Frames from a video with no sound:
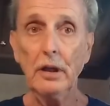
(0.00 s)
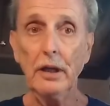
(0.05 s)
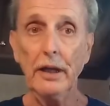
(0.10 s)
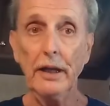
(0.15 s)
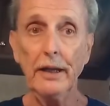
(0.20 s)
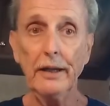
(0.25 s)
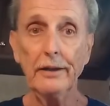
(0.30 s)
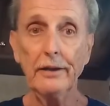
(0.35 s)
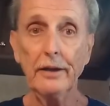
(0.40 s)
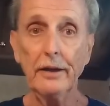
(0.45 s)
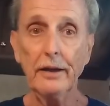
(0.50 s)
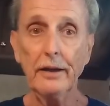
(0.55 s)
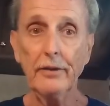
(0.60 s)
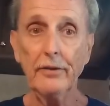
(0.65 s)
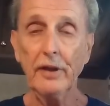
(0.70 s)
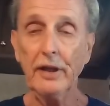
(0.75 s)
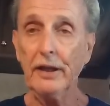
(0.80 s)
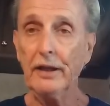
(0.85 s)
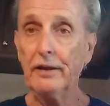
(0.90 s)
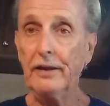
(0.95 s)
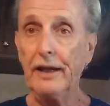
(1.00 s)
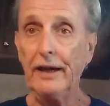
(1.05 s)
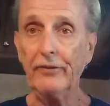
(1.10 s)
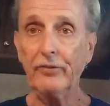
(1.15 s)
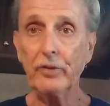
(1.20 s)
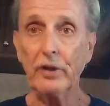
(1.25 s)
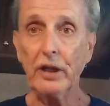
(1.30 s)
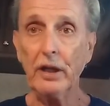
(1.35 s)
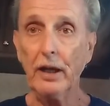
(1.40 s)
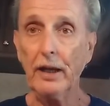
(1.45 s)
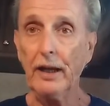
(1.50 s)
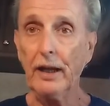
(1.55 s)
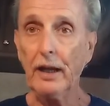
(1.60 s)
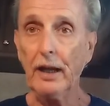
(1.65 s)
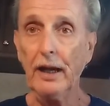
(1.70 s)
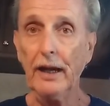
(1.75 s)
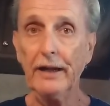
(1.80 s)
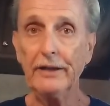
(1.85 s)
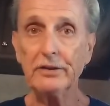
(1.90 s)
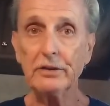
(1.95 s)
And uh, then after he got out
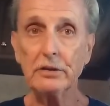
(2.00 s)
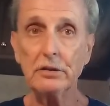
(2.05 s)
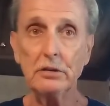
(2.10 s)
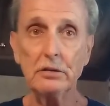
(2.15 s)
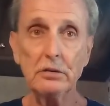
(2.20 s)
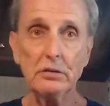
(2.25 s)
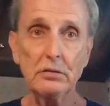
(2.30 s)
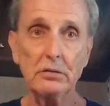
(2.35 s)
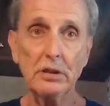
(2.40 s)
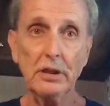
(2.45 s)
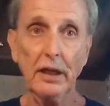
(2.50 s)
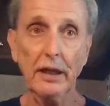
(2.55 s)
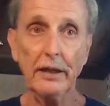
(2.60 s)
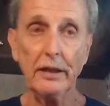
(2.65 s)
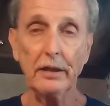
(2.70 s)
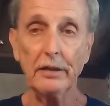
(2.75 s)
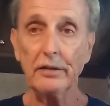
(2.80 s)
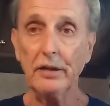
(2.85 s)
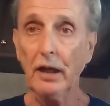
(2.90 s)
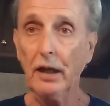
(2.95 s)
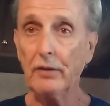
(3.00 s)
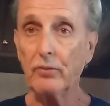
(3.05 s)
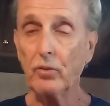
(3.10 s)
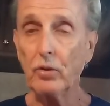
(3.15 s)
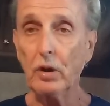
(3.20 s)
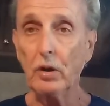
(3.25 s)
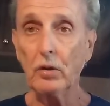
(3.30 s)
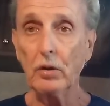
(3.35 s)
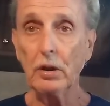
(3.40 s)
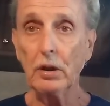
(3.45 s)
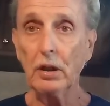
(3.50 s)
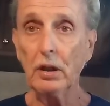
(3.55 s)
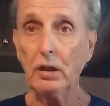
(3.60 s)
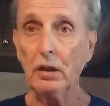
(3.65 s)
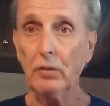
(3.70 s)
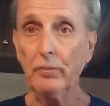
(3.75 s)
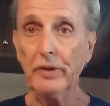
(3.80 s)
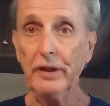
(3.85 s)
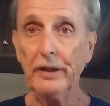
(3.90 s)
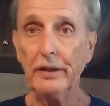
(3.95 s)
of high school and kind of got rolling a
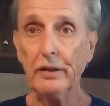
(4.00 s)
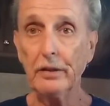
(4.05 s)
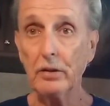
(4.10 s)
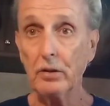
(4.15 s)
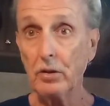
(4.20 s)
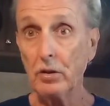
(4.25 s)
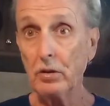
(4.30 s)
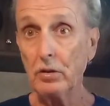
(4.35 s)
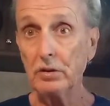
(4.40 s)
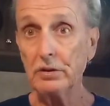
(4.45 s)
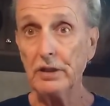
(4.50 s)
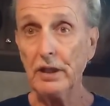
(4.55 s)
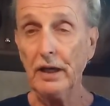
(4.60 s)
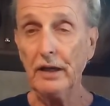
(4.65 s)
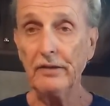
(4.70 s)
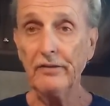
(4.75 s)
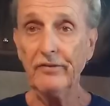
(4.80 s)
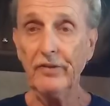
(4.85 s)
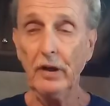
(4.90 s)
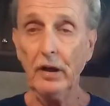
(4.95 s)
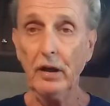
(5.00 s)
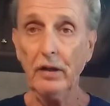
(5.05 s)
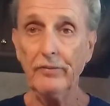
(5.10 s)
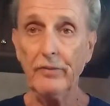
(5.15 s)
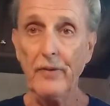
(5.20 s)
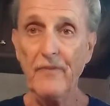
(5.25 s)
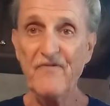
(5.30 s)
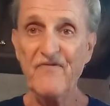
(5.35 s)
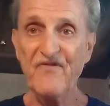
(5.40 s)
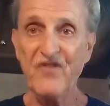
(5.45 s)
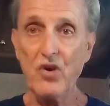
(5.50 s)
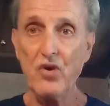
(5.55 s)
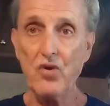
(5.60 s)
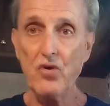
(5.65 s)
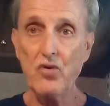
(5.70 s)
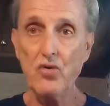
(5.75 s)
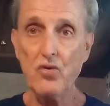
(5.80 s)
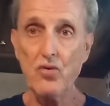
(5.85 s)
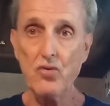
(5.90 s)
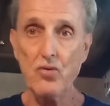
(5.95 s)
little bit and the girls got involved,
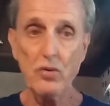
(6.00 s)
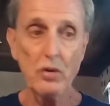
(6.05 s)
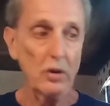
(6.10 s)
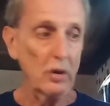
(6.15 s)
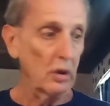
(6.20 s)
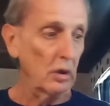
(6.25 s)
phew,